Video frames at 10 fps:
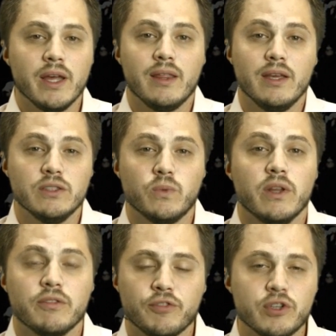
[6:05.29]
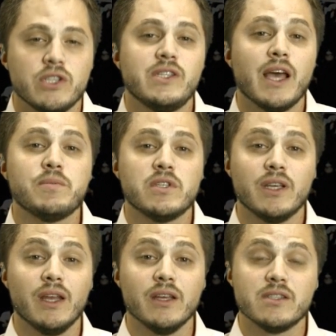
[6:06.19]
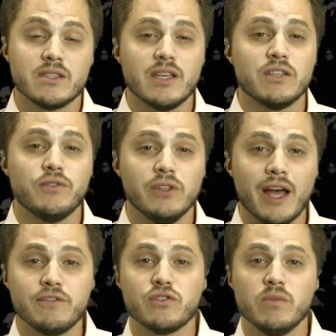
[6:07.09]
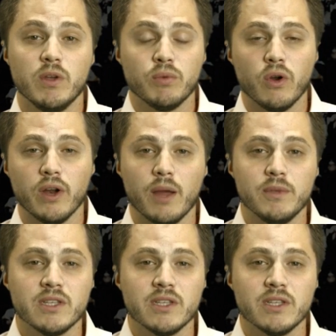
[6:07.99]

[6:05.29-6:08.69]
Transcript: I think, is one of the first steps to getting a successful live streaming program,